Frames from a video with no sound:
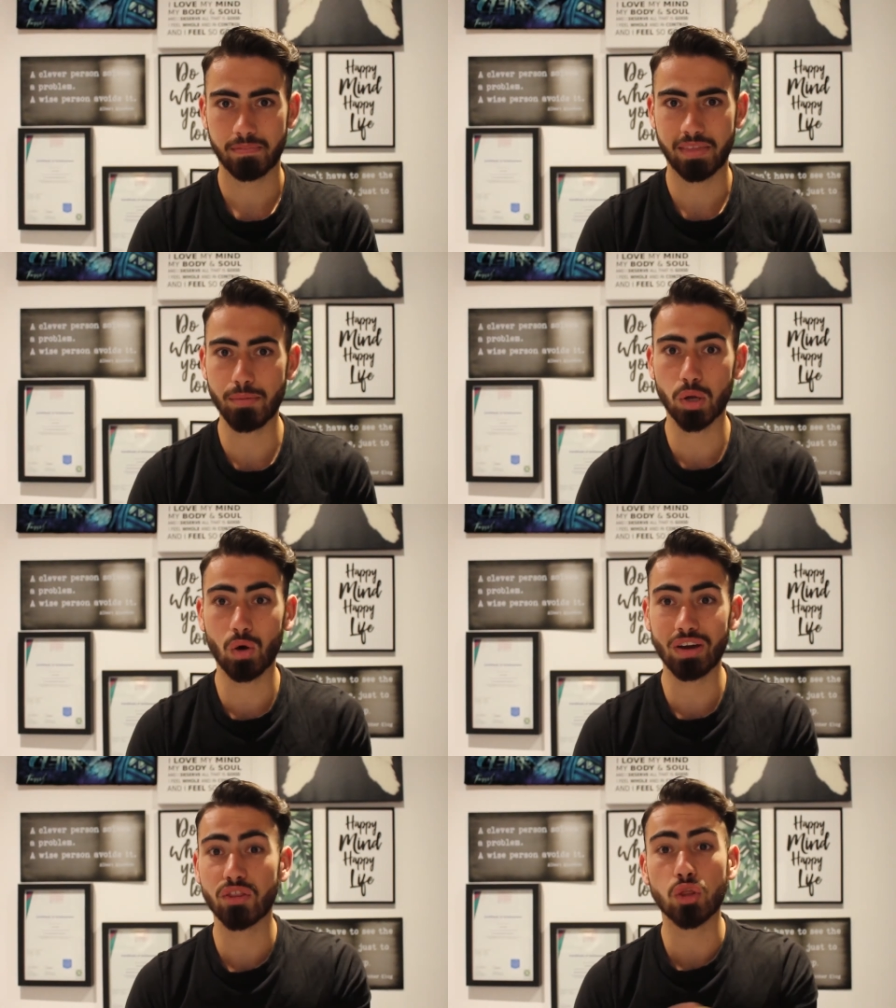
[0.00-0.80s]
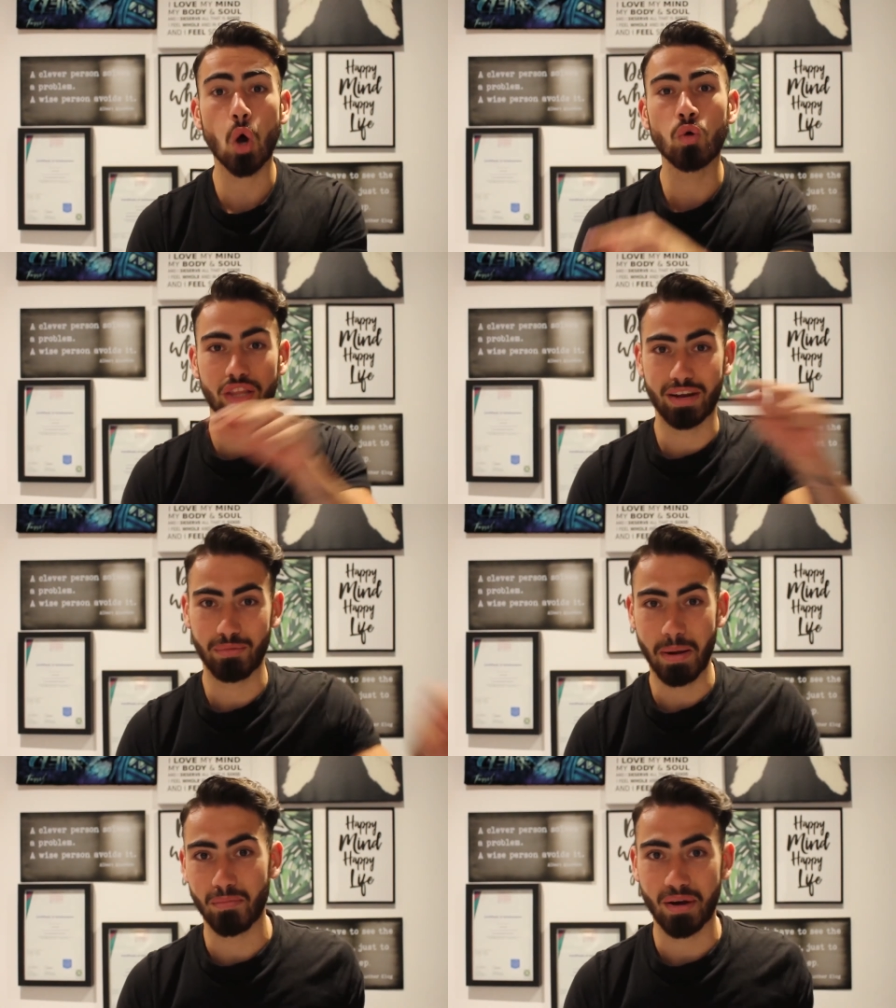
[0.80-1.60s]
They may not even know that they
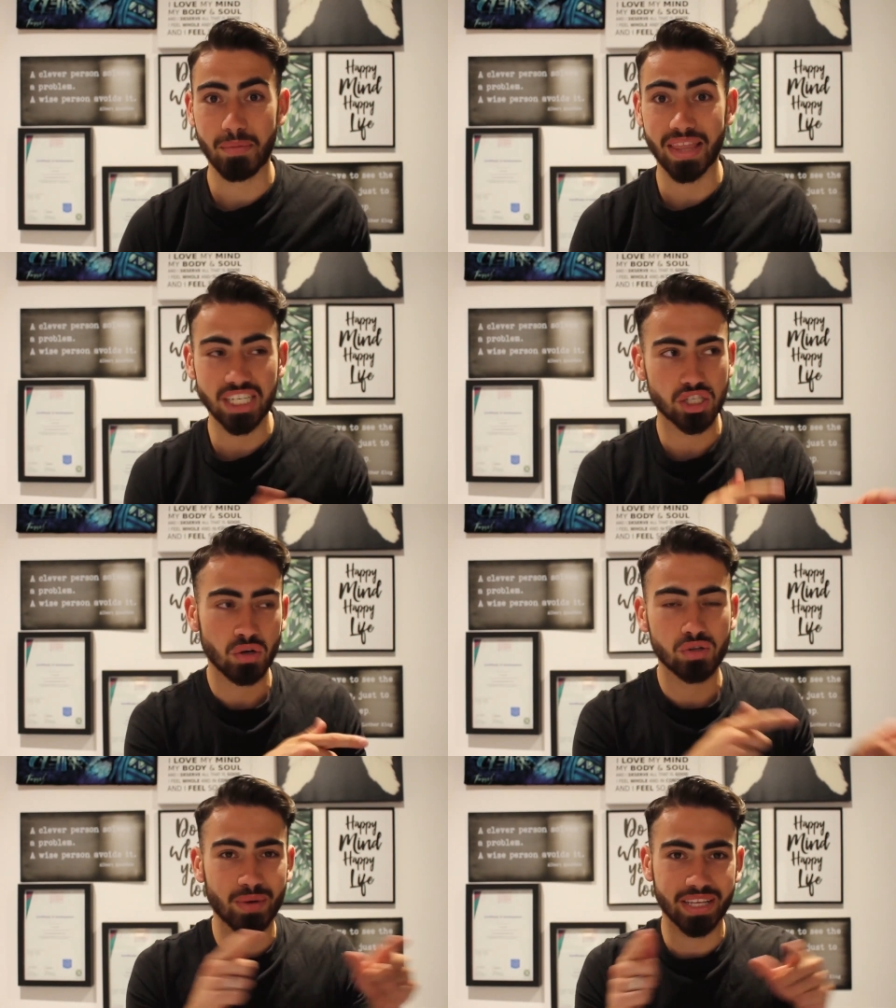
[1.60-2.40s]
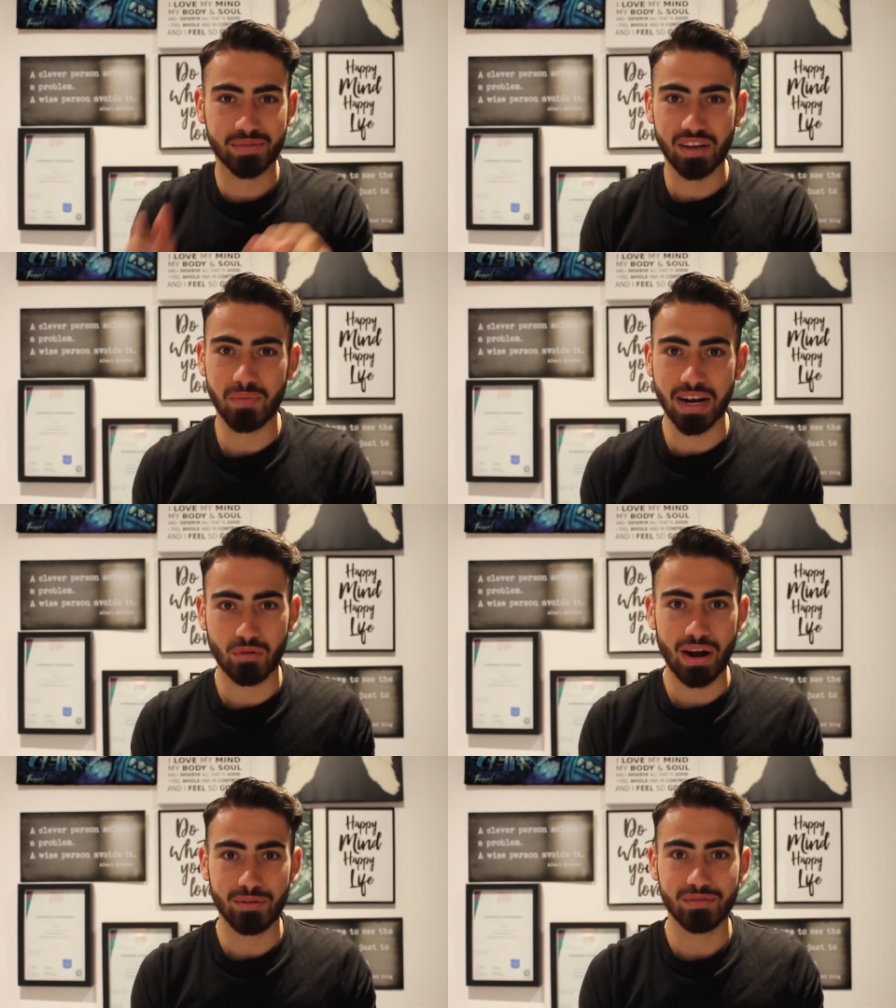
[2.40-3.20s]
remember it, but they just know to bring themselves back
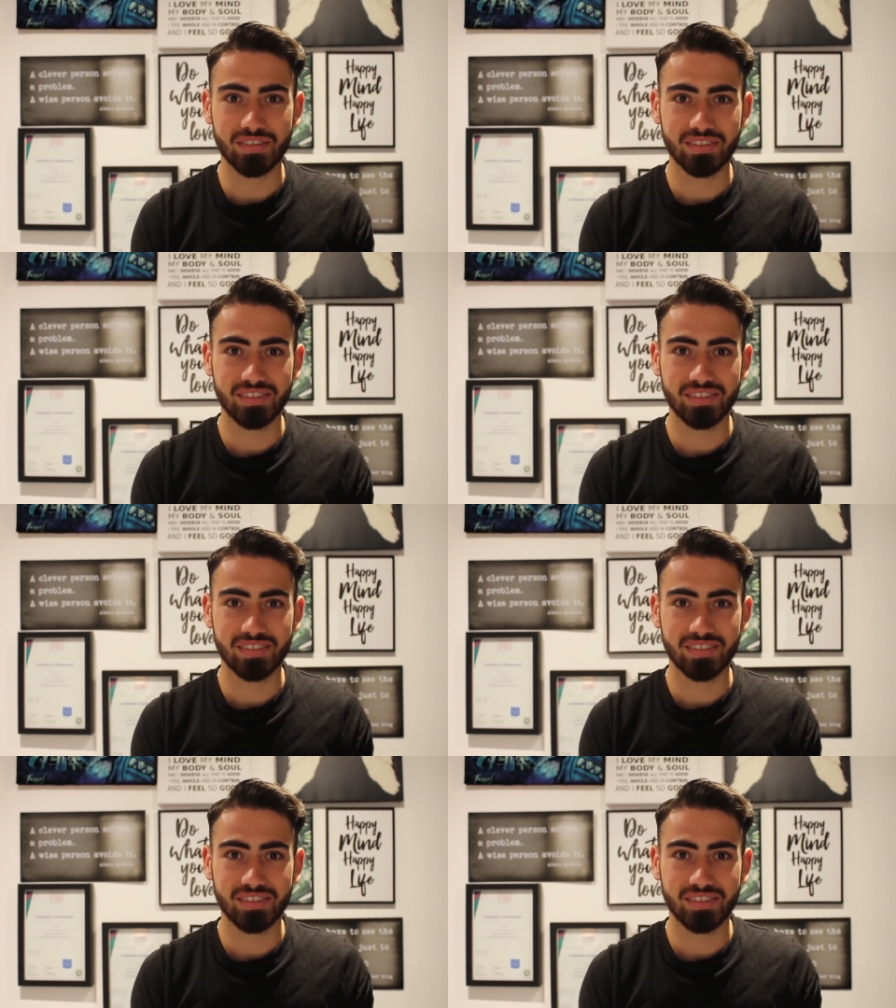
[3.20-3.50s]
around.